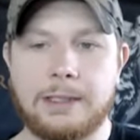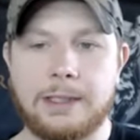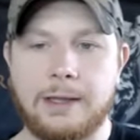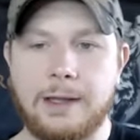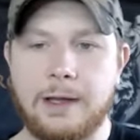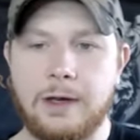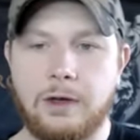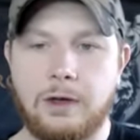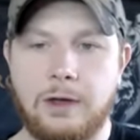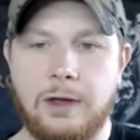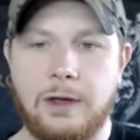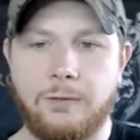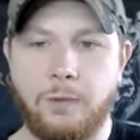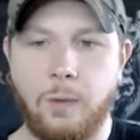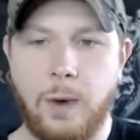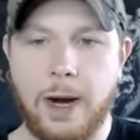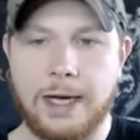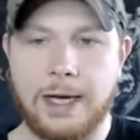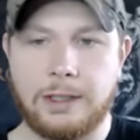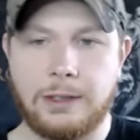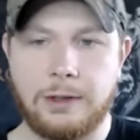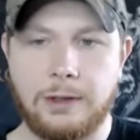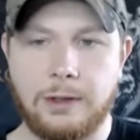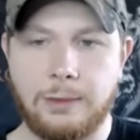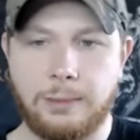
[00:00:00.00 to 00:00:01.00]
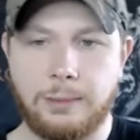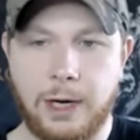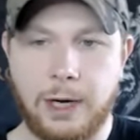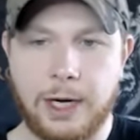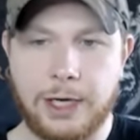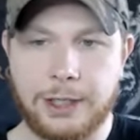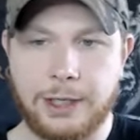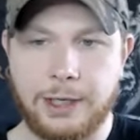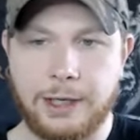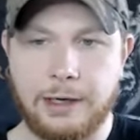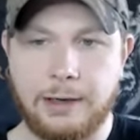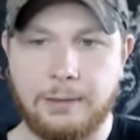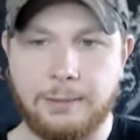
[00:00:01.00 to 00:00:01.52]
and then you give way to
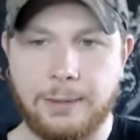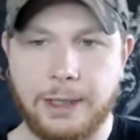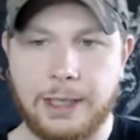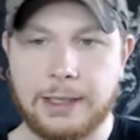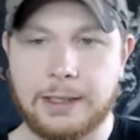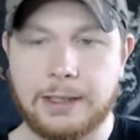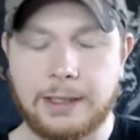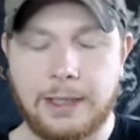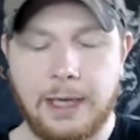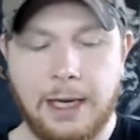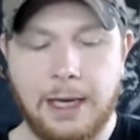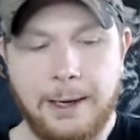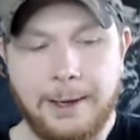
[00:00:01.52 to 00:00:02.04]
depression and abyss.